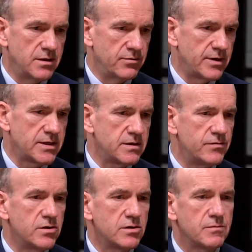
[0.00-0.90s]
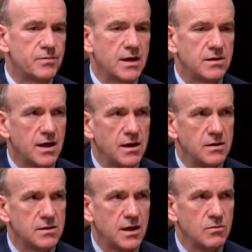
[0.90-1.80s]
in the rest of Europe, they,
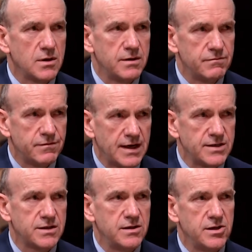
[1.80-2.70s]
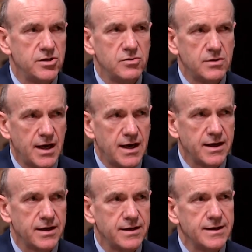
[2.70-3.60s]
they, they will invest in the U
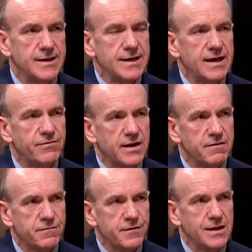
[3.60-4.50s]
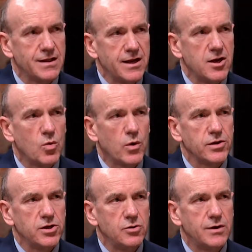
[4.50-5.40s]
K if they feel they know what
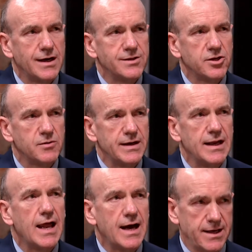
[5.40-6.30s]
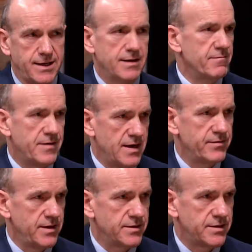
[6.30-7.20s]
the U K is going to be like in
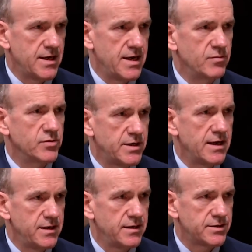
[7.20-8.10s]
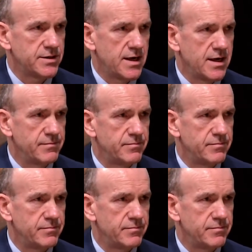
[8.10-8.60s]
five years' time or ten years' time,